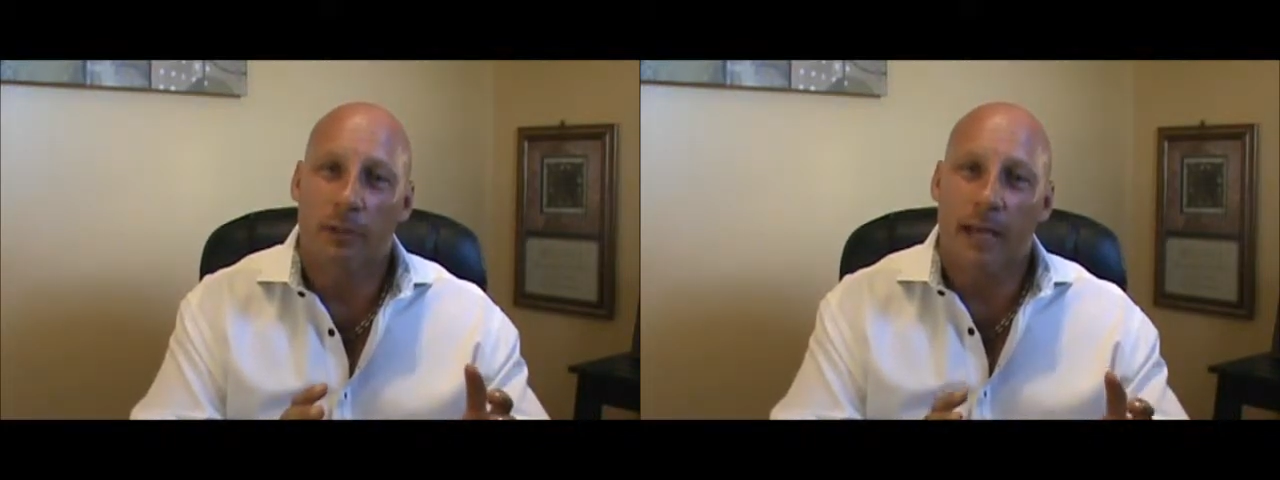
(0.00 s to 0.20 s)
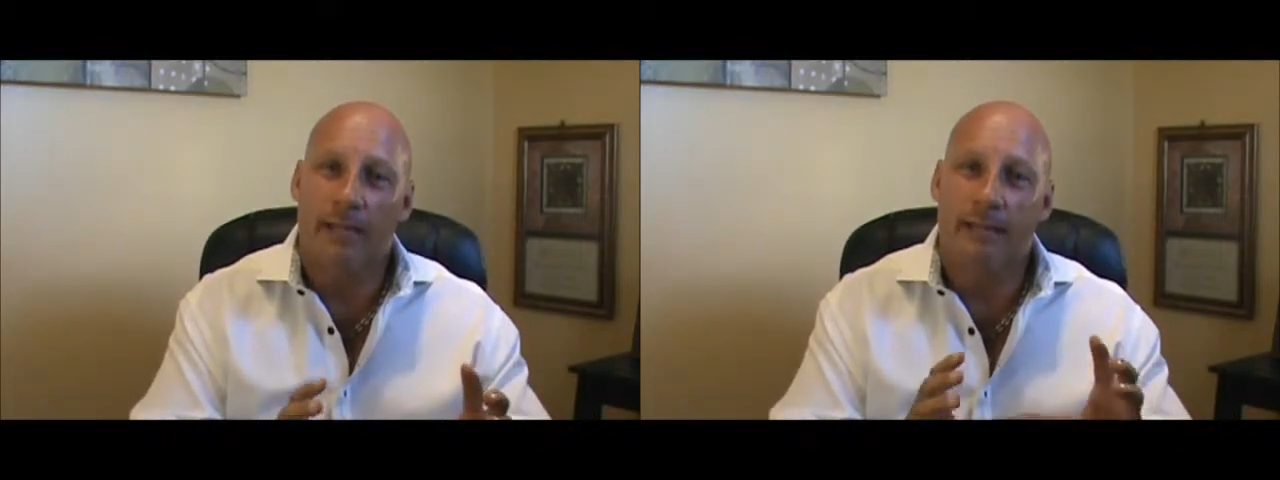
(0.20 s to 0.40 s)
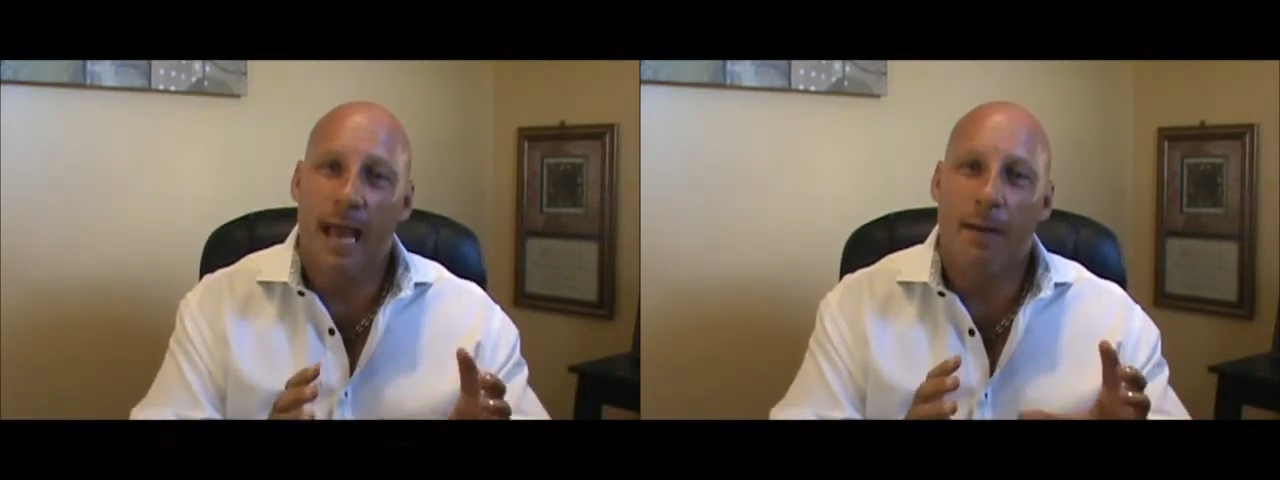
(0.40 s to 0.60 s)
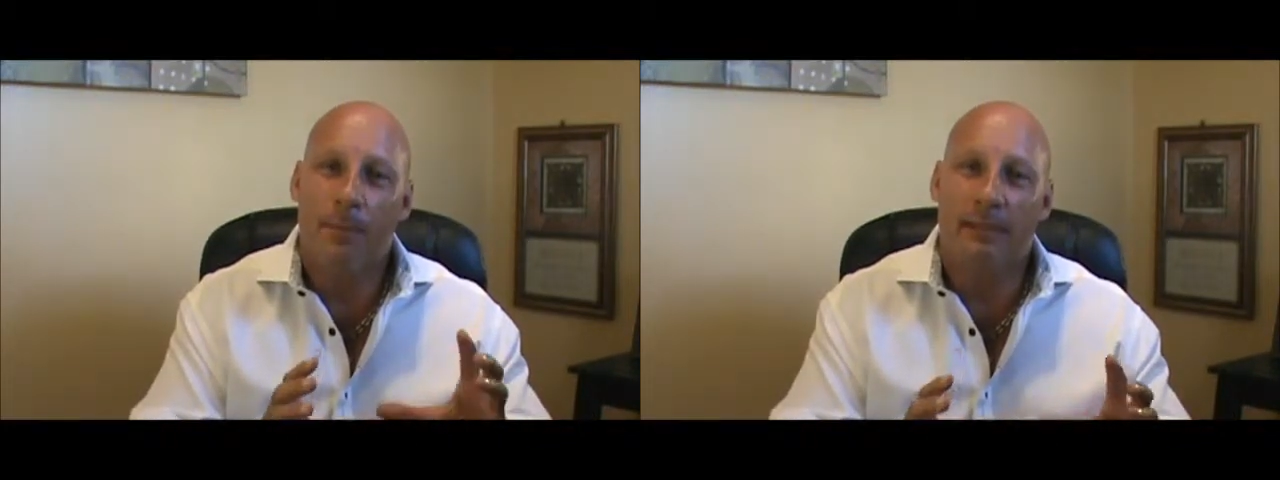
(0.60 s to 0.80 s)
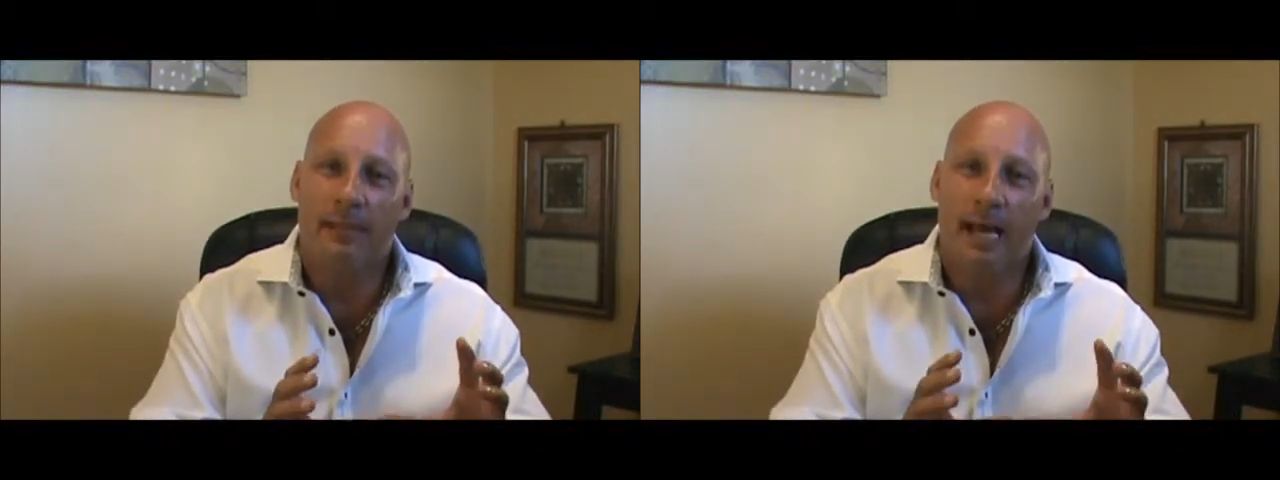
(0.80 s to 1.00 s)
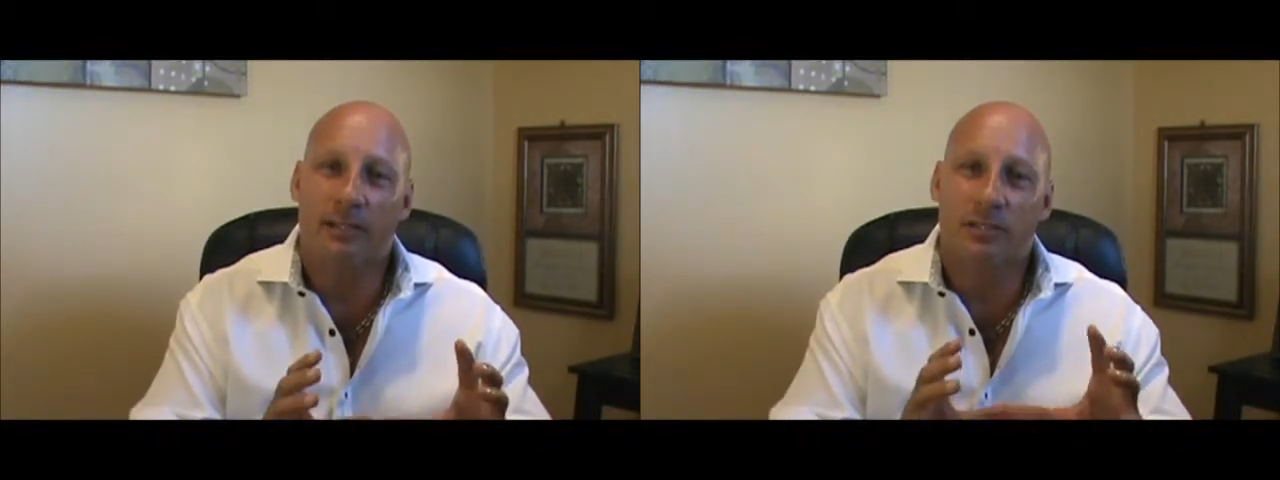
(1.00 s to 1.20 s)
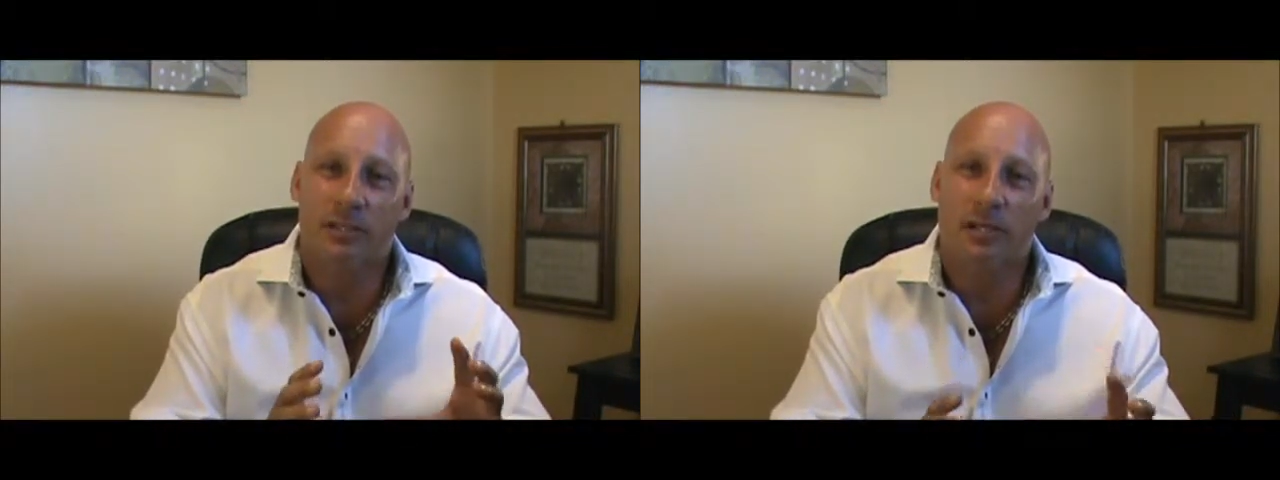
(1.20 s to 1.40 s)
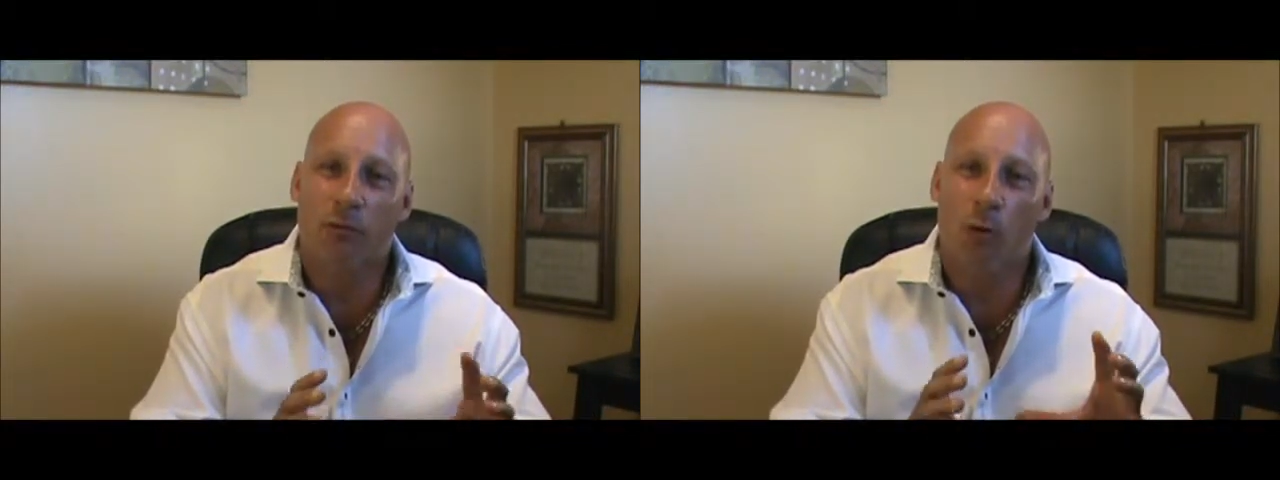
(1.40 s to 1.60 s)
and tap into that
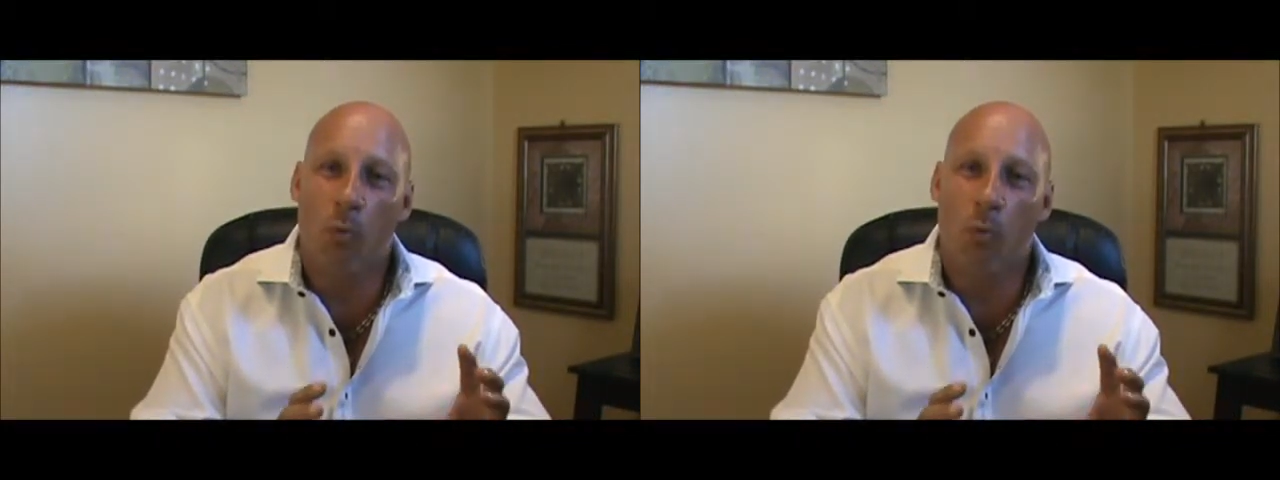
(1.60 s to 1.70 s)
secret